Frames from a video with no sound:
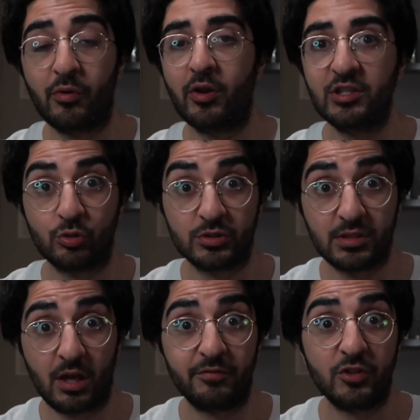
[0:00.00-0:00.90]
were only
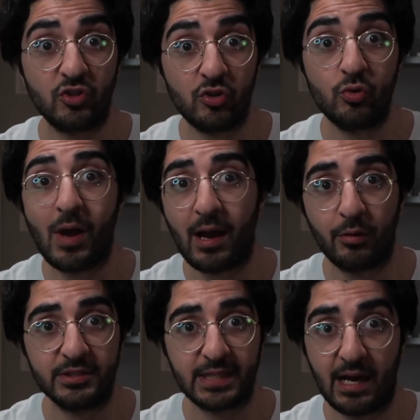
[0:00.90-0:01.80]
short-staffed for 2
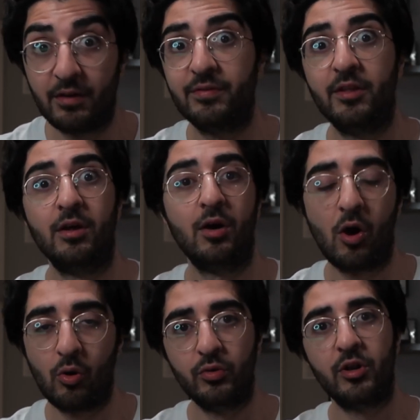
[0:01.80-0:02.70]
hours out of the
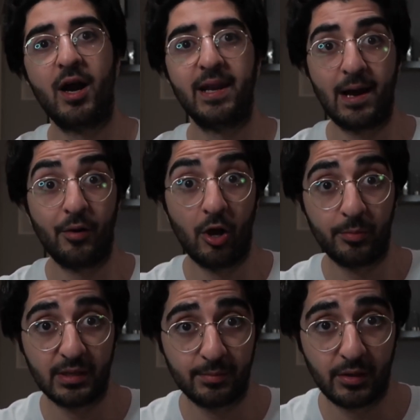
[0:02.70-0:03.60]
whole 9-hour
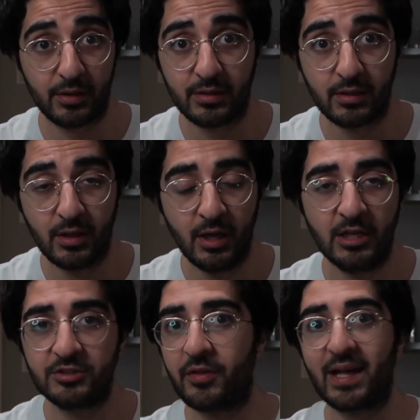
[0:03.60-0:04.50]
opening period.
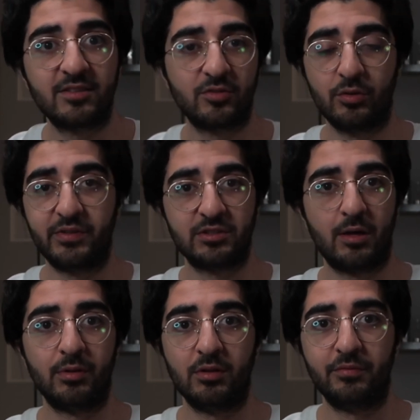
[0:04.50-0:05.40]
So that's a sort of
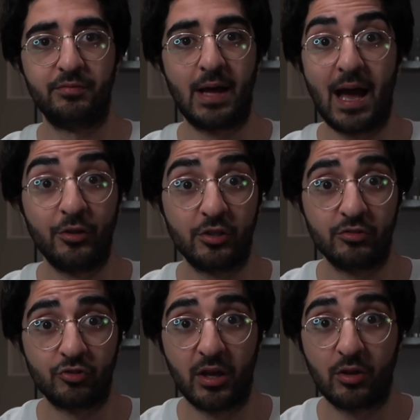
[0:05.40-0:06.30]
example of how you can
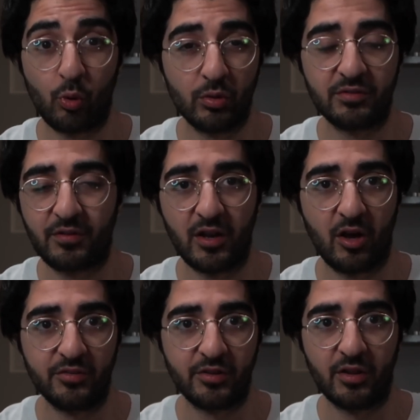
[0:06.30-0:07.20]
try and quantify an
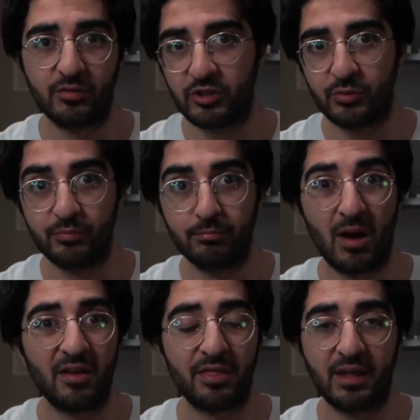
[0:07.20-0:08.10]
answer that you
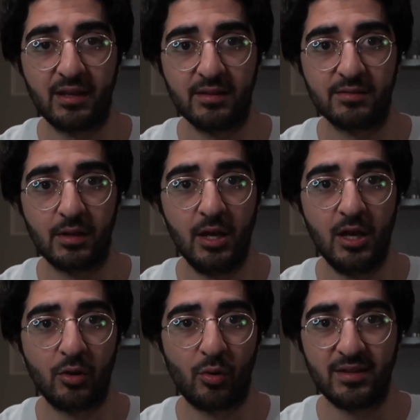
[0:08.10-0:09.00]
might think is
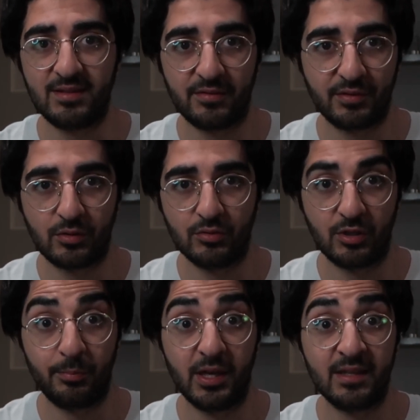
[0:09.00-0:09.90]
quite difficult
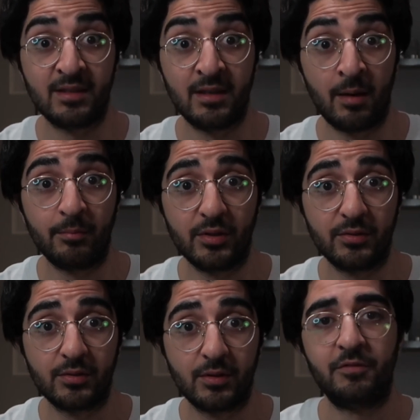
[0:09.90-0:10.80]
to put into
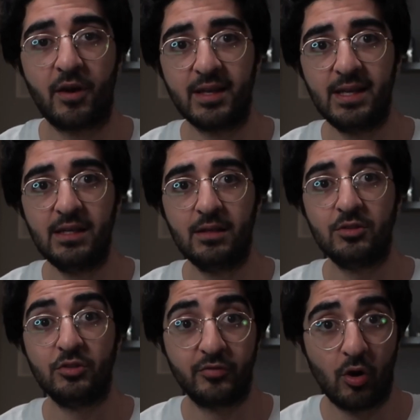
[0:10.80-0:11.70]
numbers. Finally,
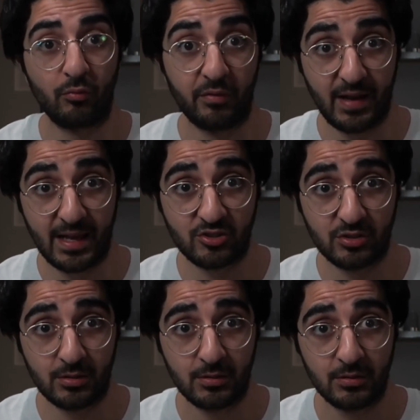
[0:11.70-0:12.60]
you've got
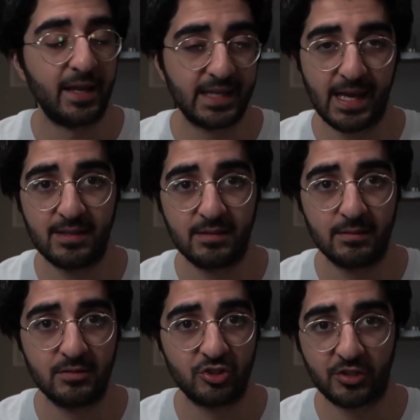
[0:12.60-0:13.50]
reflection. And again,
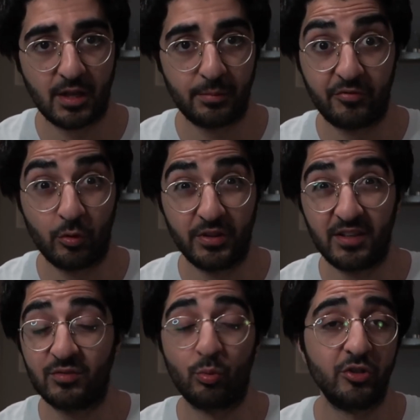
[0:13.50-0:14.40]
just like before,
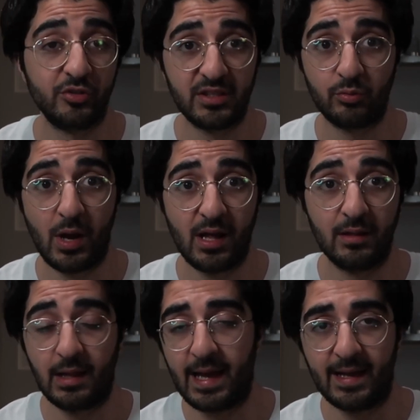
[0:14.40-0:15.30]
this is what you did
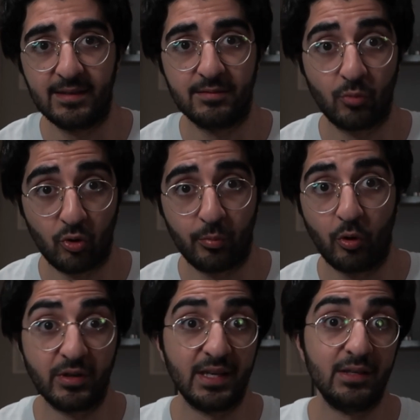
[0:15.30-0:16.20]
well and more
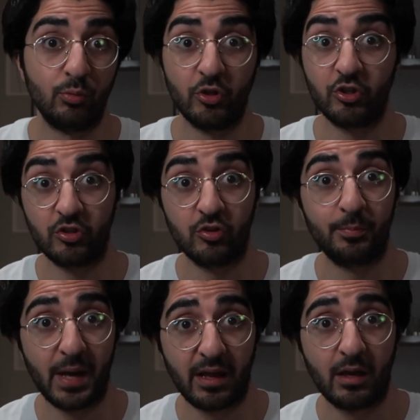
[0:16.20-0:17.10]
importantly, what you could do
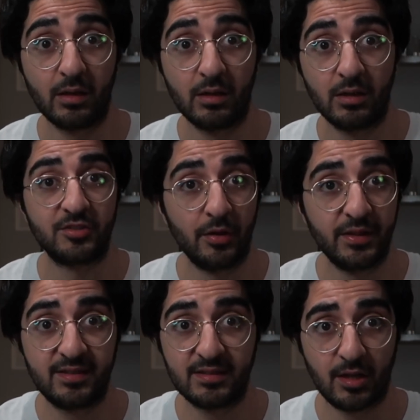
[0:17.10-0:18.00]
better. So in
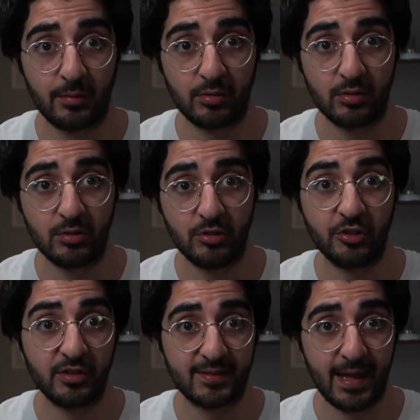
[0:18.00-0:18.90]
this example,
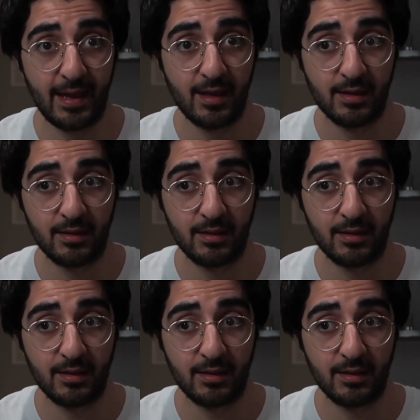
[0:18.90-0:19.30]
you could say,